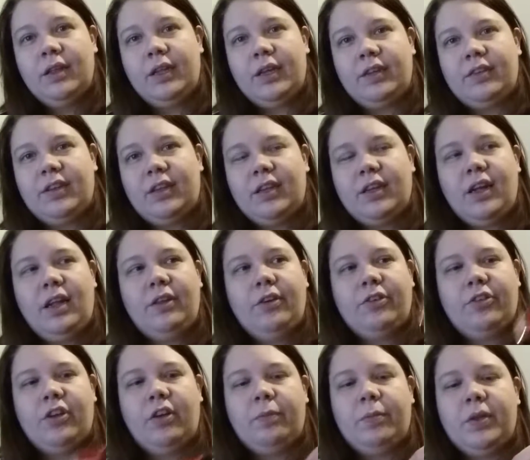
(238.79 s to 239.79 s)
Like I said, the
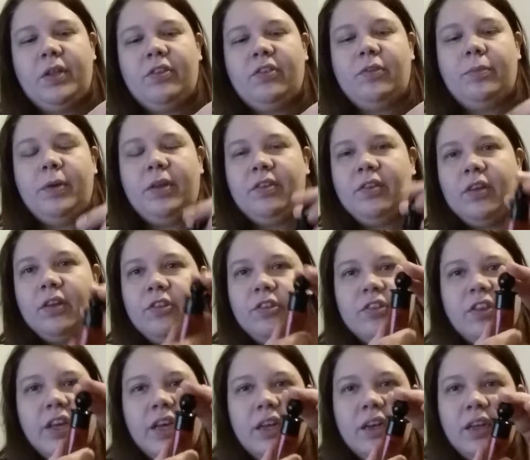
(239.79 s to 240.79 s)
color's off, but this is basically
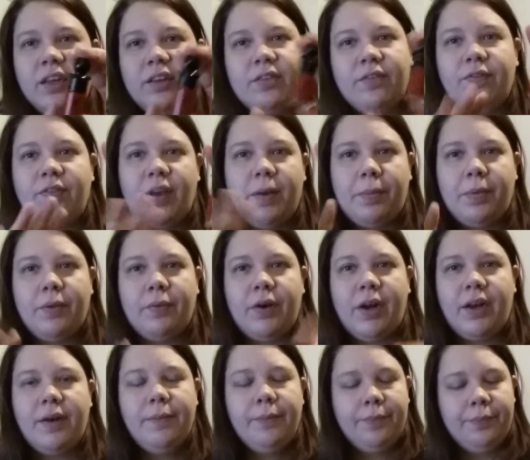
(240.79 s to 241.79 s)
just like a nice vampy
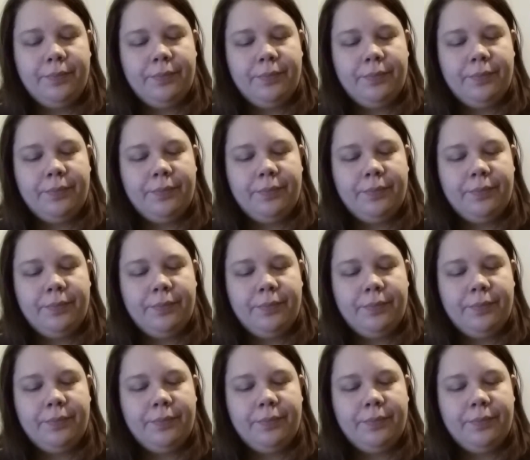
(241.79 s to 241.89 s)
red.